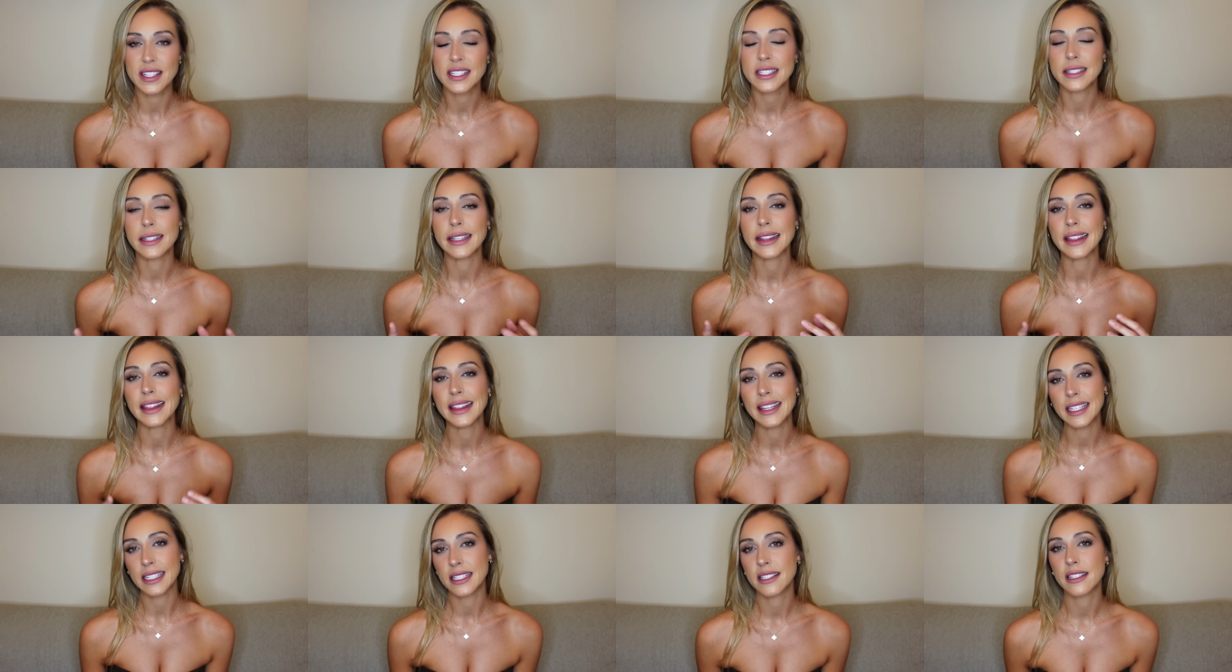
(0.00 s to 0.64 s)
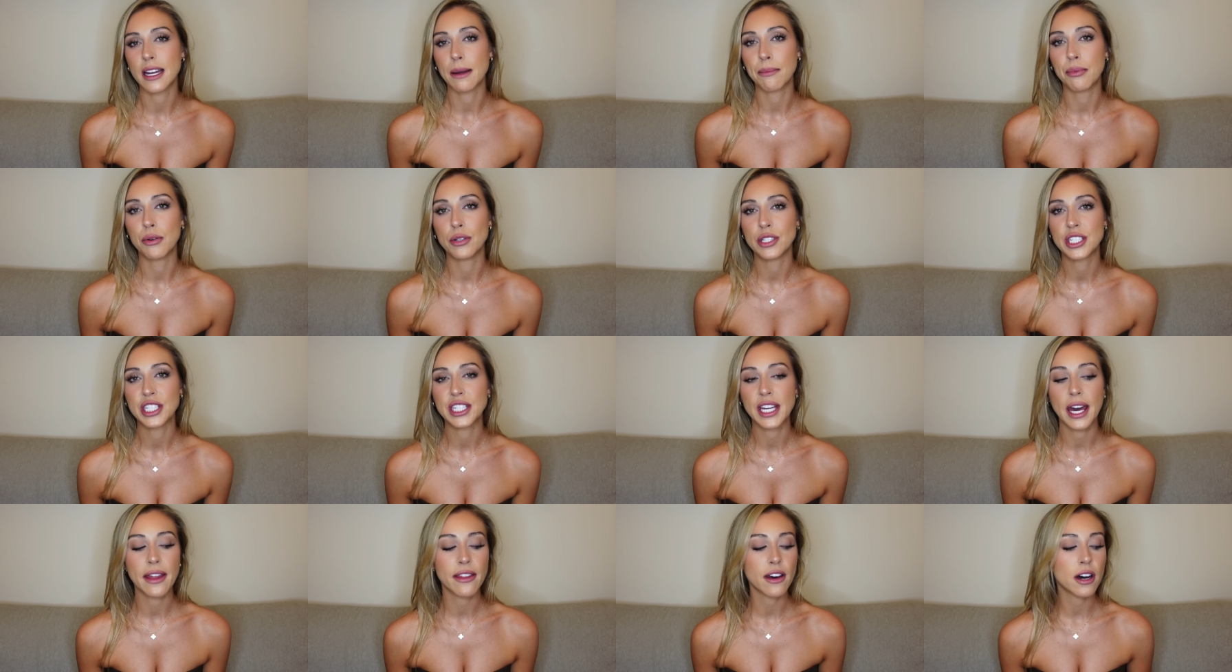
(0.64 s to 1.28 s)
this little list I put
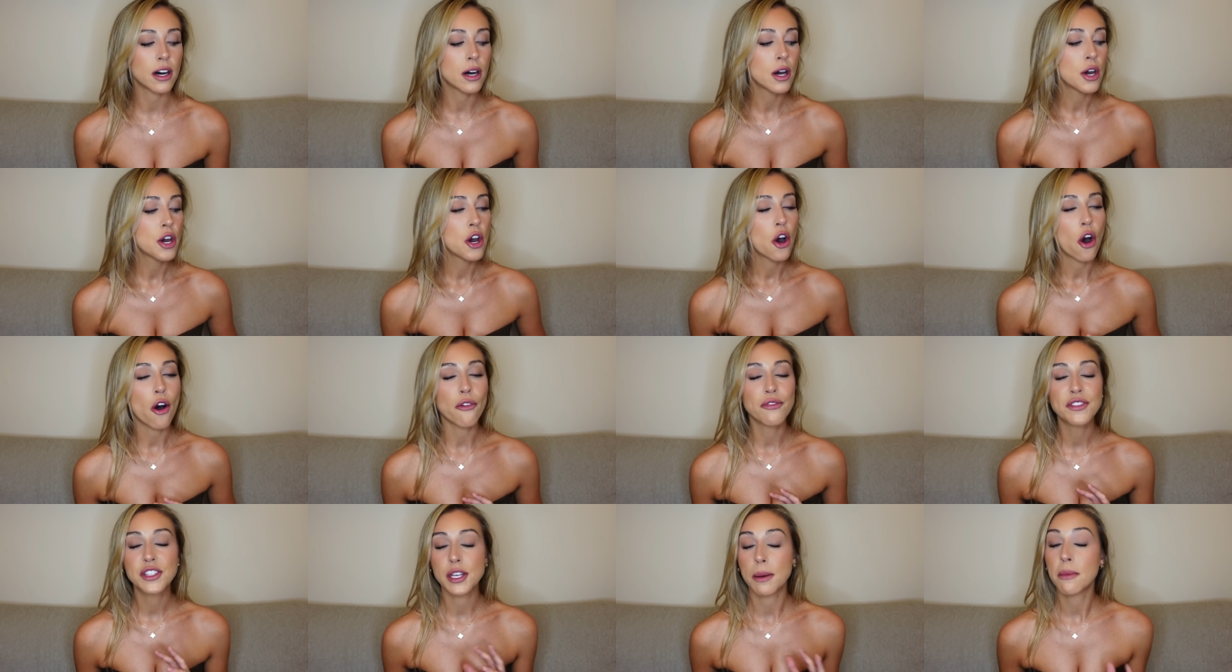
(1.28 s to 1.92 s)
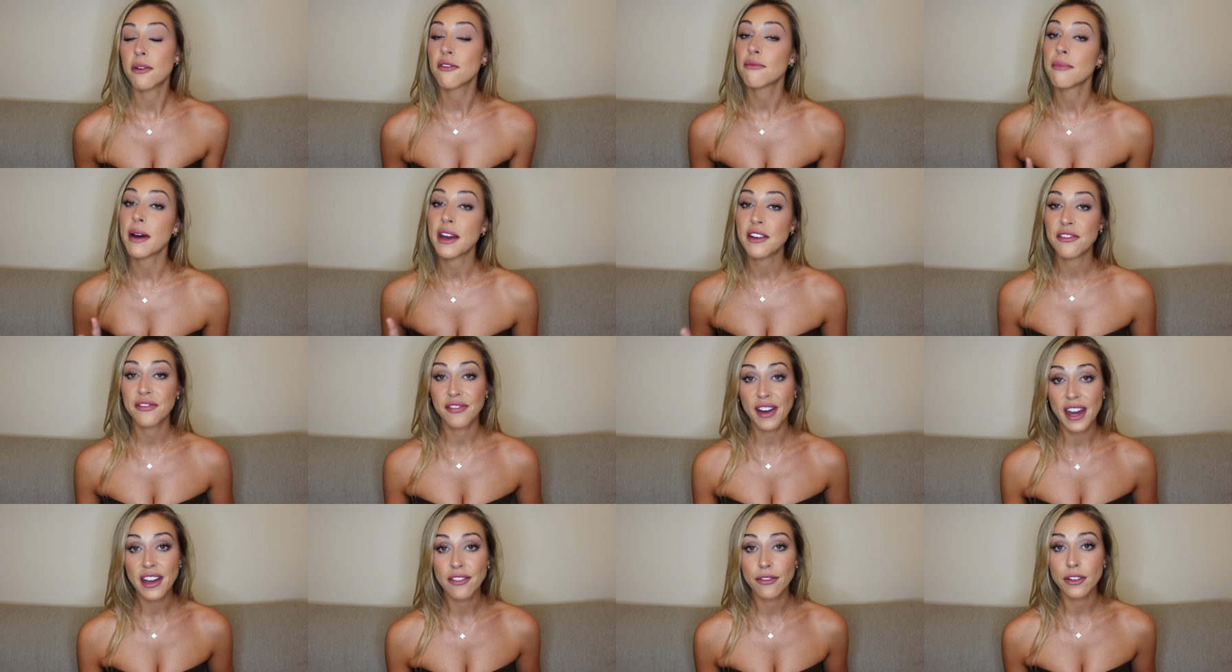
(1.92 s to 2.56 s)
together of some of my
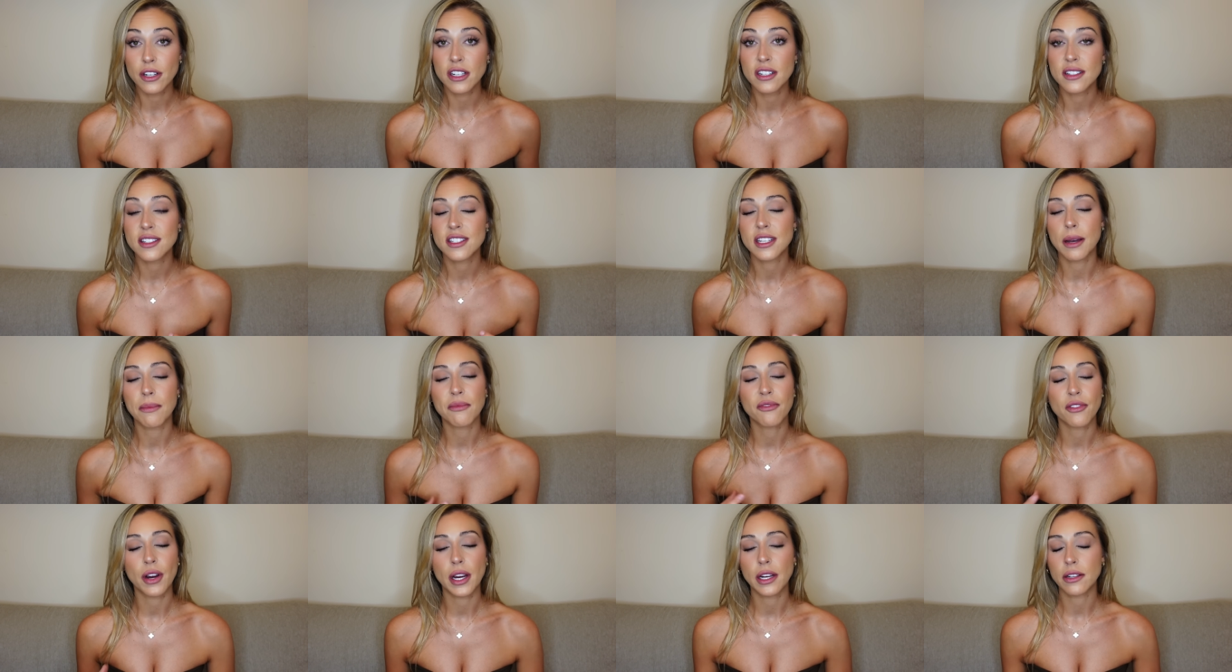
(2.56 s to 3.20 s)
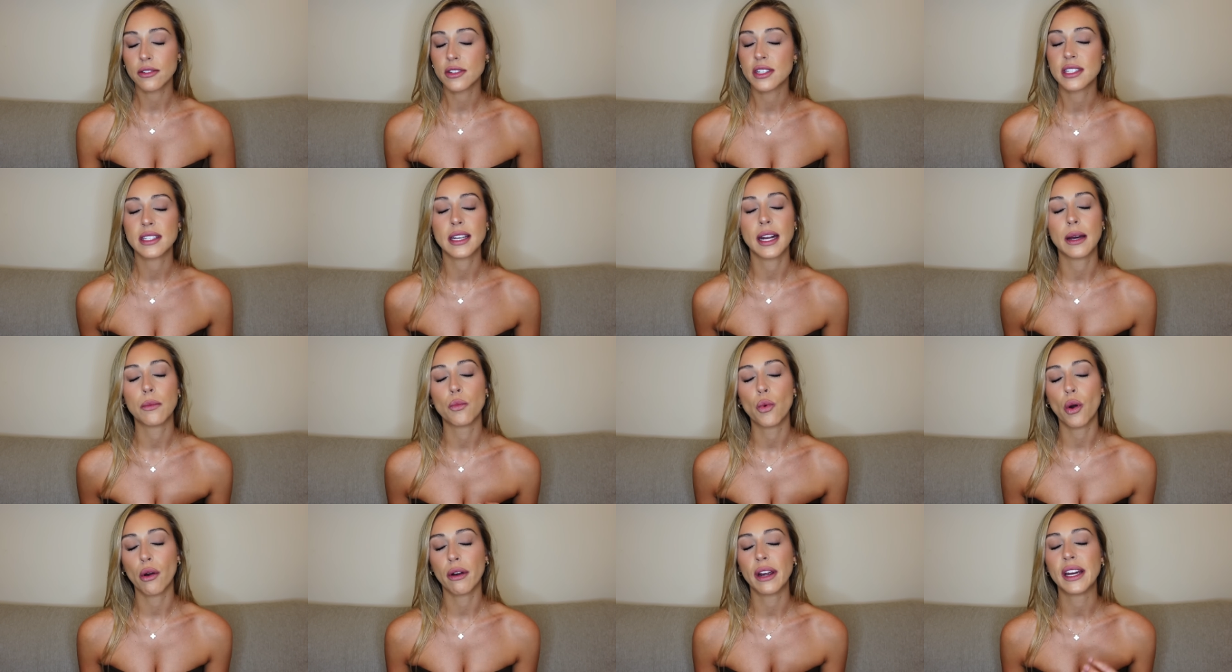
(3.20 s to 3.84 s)
favorites, some fragrances that
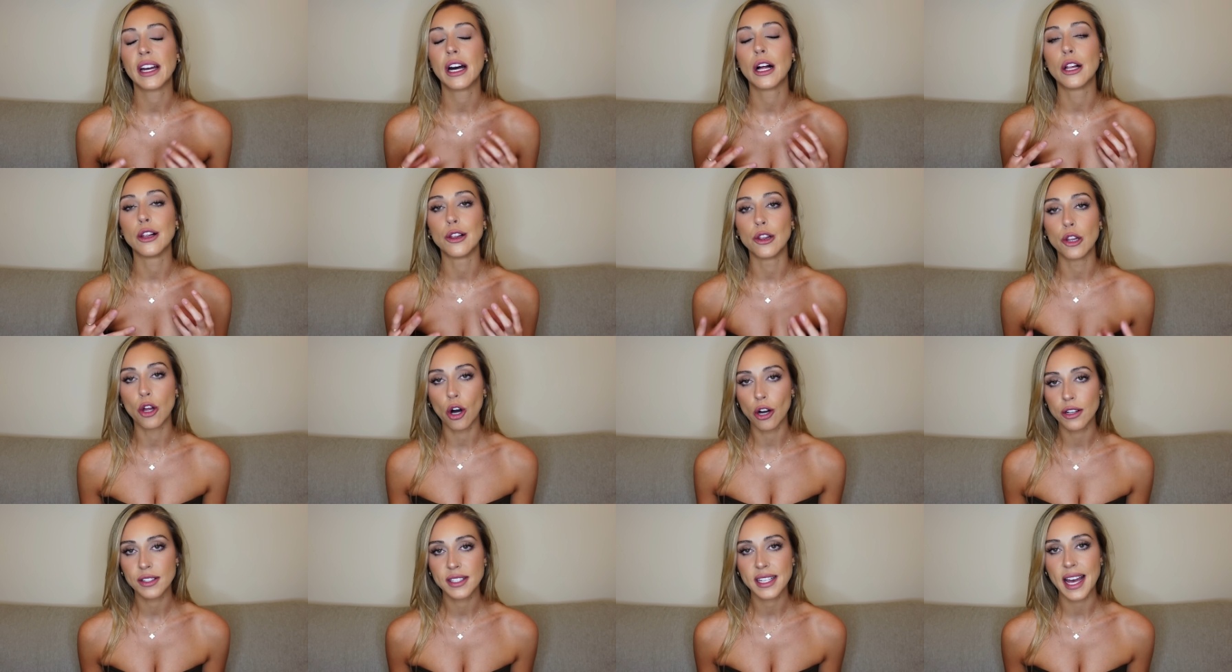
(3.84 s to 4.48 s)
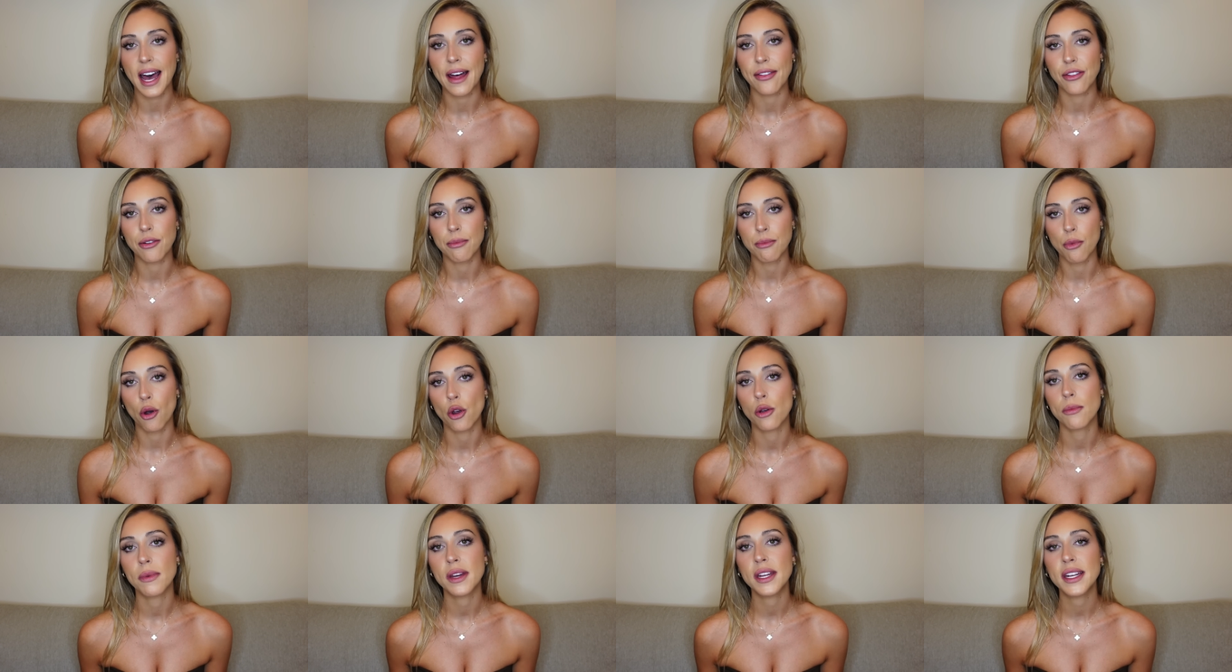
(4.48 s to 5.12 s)
I'm wearing a lot at the
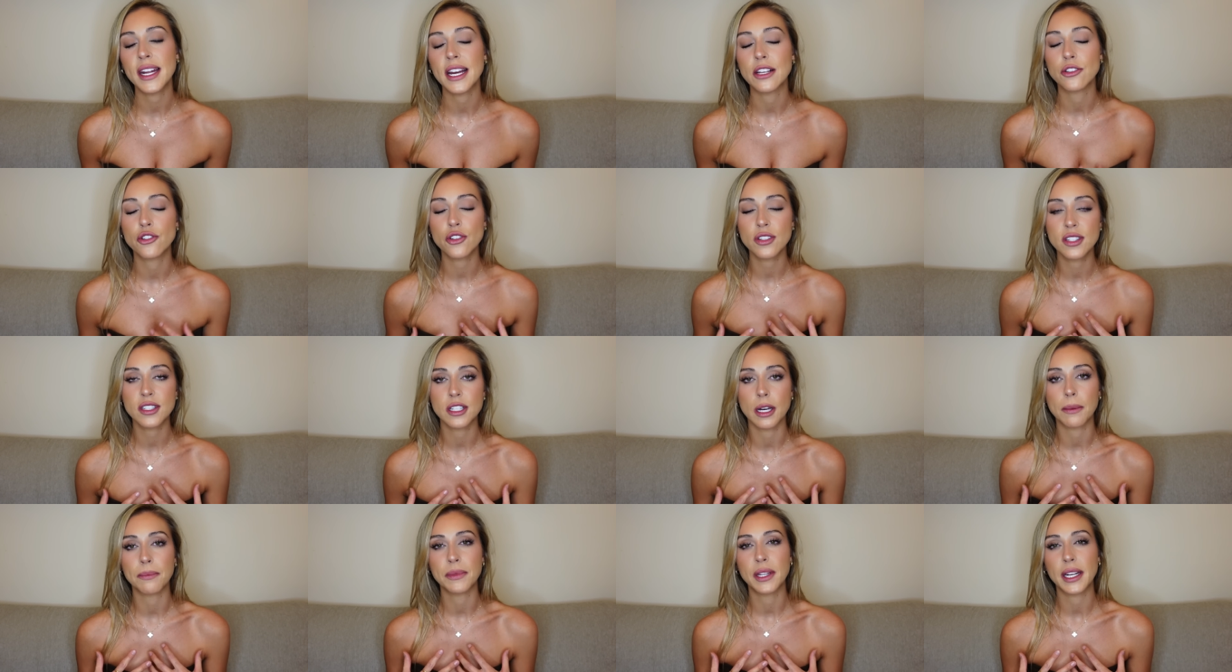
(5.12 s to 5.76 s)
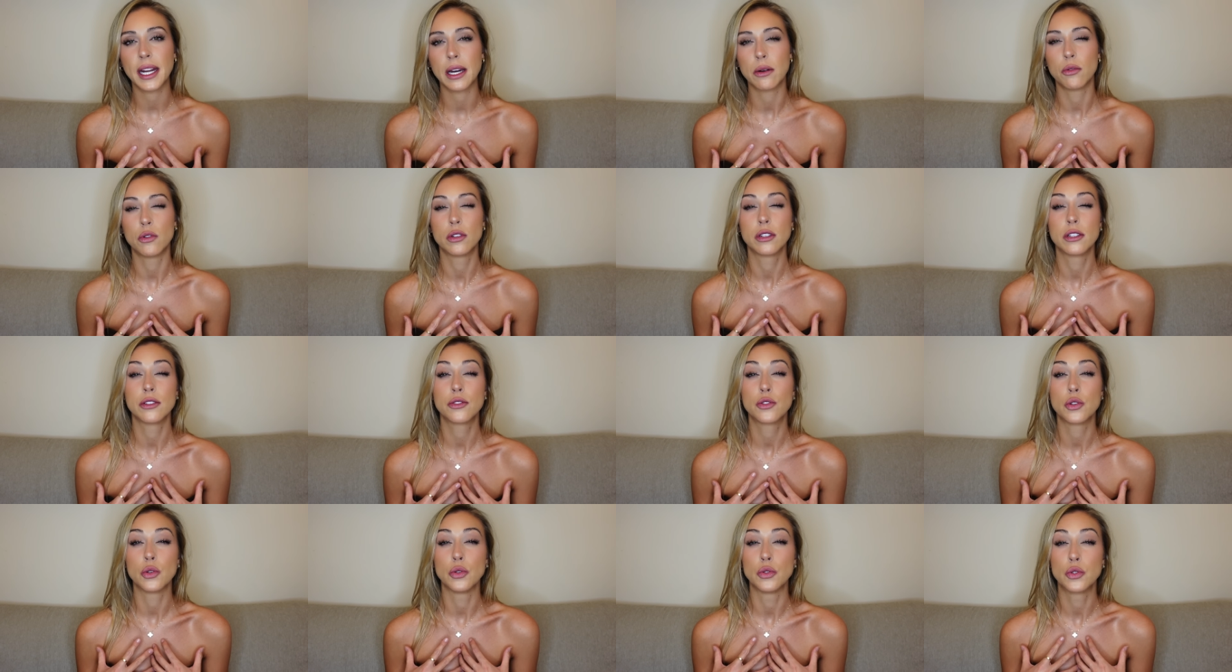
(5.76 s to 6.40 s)
moment, and just some that I
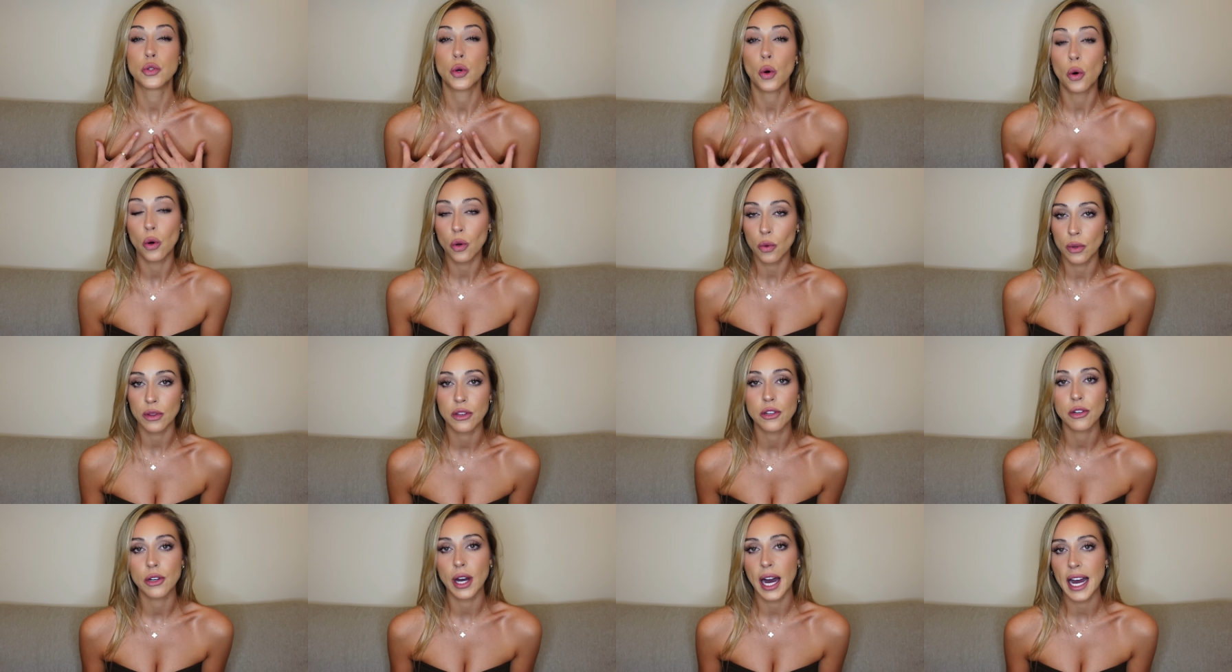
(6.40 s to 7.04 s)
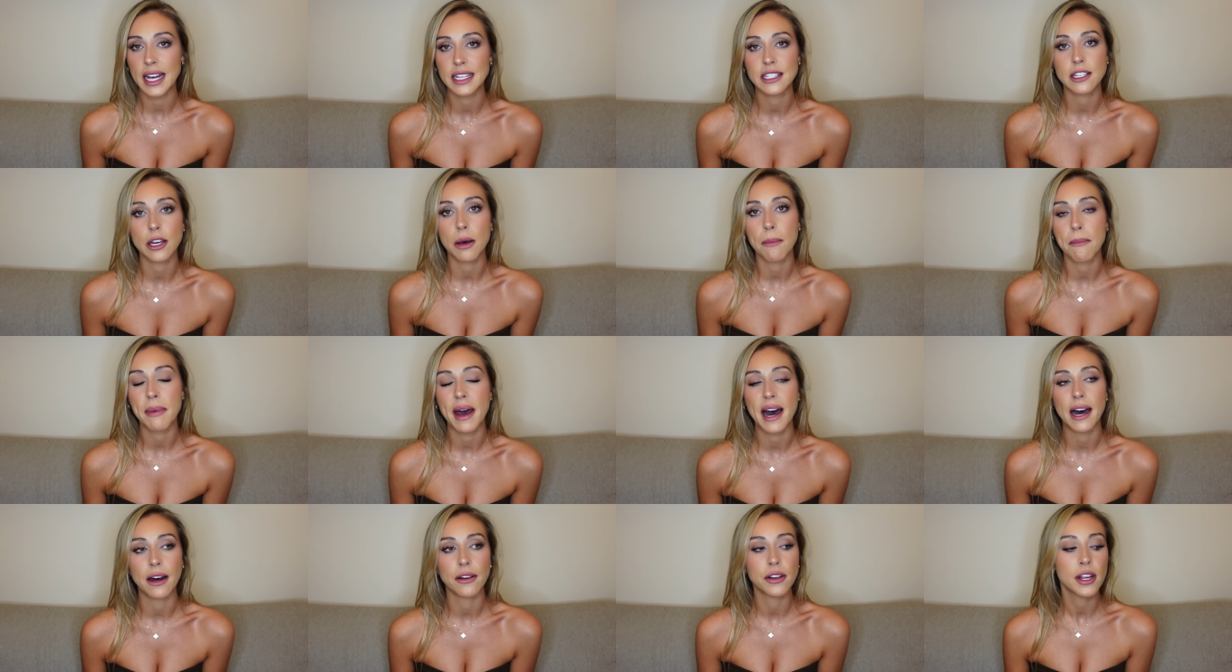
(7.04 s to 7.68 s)
wanted to talk with you guys
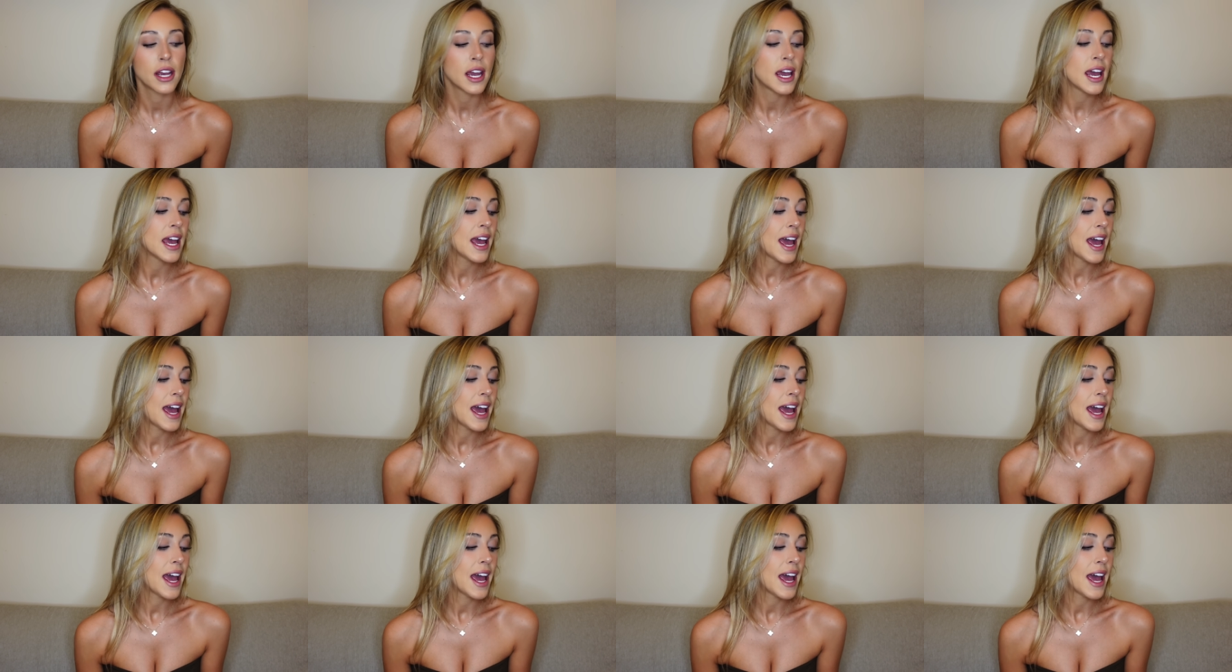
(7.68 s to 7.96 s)
about.